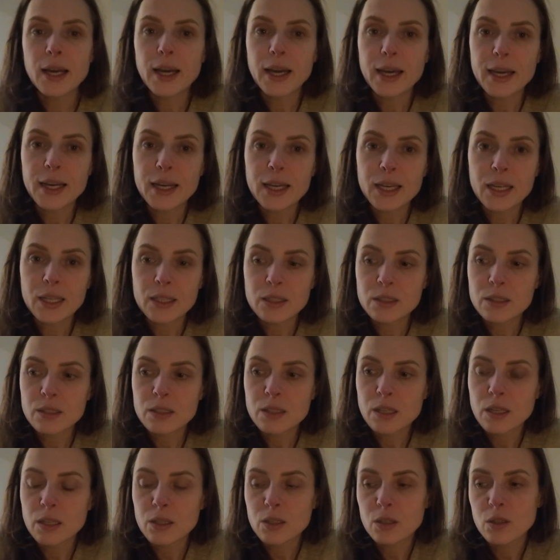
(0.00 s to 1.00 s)

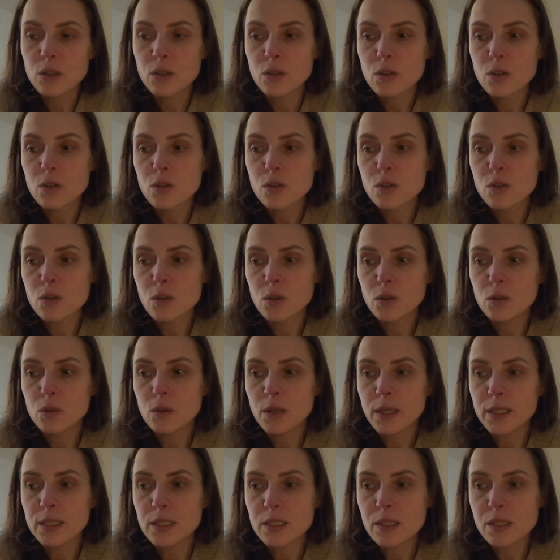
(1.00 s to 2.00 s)
And so
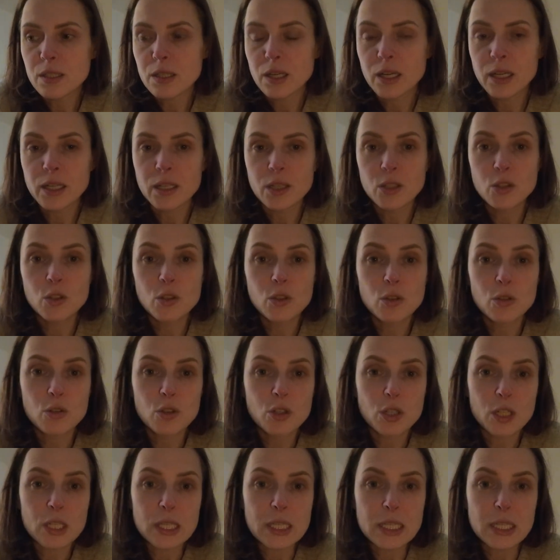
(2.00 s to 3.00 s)
I decided to
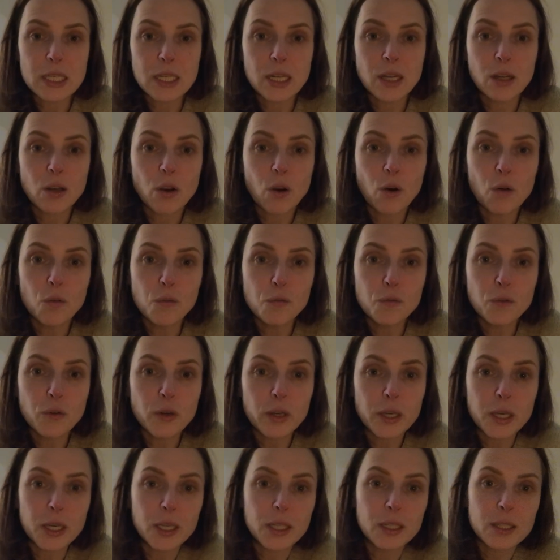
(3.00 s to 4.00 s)
just go for
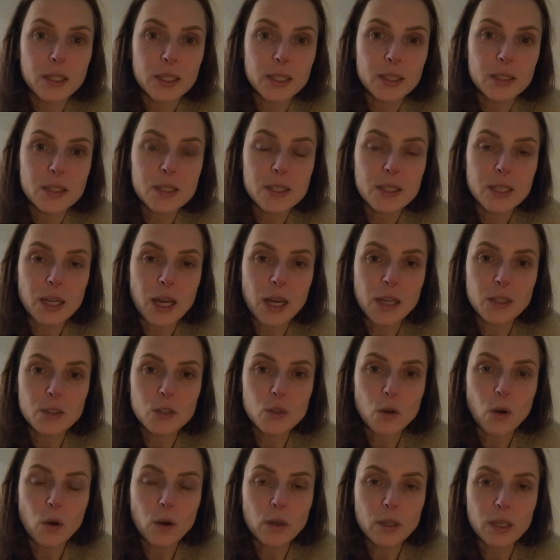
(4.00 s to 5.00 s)
it and start
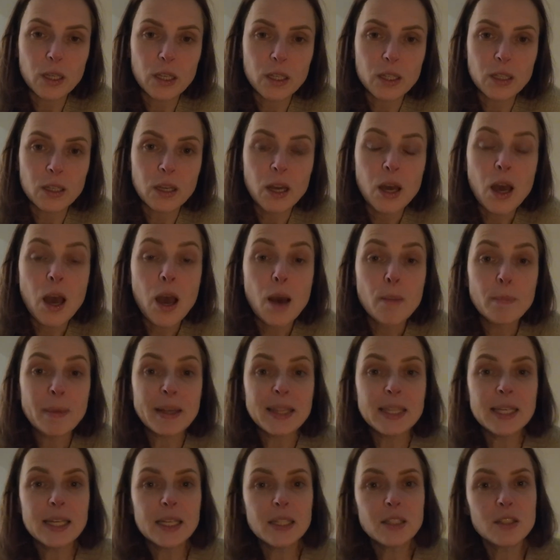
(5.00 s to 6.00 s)
talking.
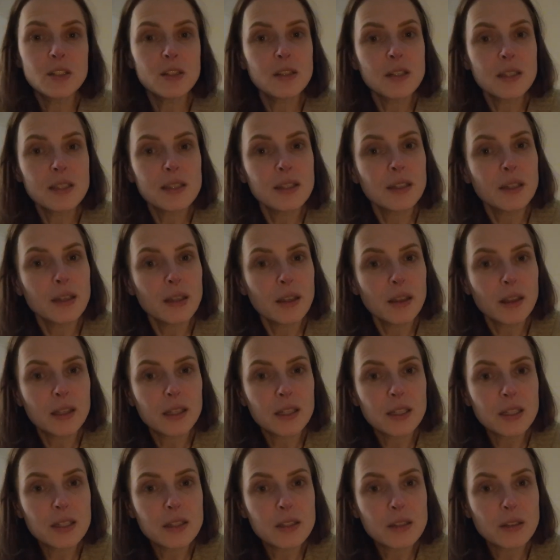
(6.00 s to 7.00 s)
But the interesting
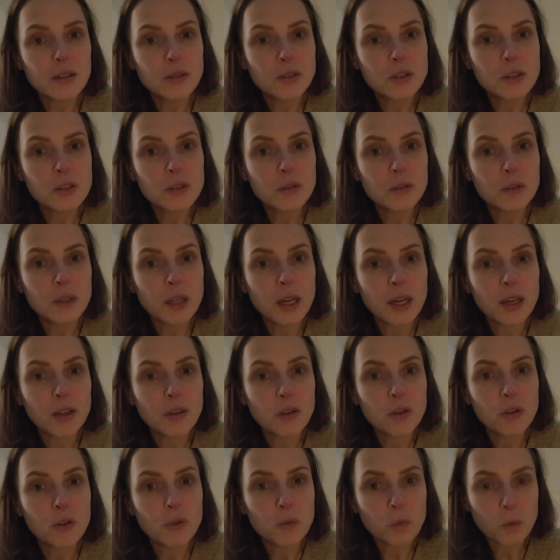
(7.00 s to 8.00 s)
thing is also
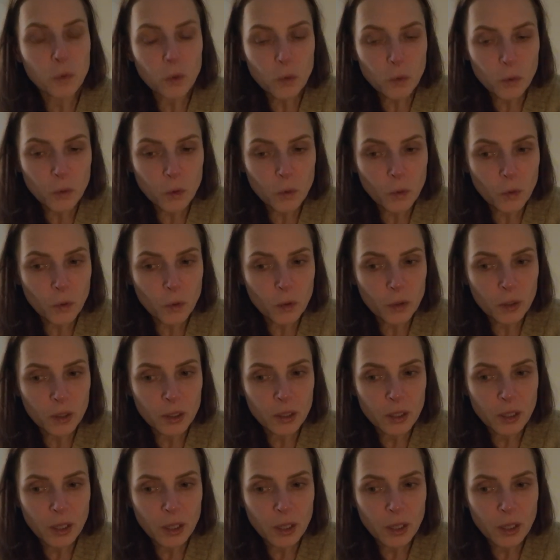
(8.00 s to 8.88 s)
that through